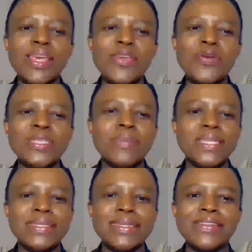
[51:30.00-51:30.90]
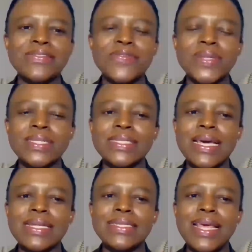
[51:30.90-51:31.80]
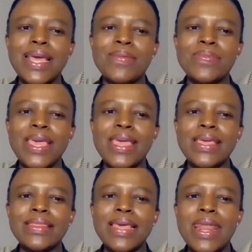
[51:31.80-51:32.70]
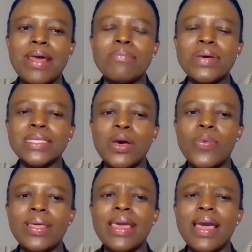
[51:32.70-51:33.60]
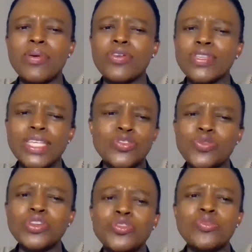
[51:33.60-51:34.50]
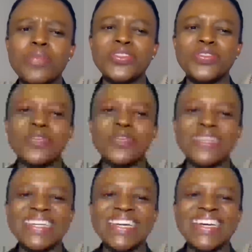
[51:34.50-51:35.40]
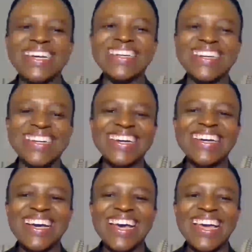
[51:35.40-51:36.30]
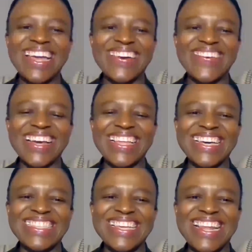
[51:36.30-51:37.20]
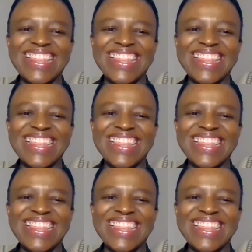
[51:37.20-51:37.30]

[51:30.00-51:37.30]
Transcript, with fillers: the US president feels that their numbers are where they are because they're doing too much of it. Anyway, I think the less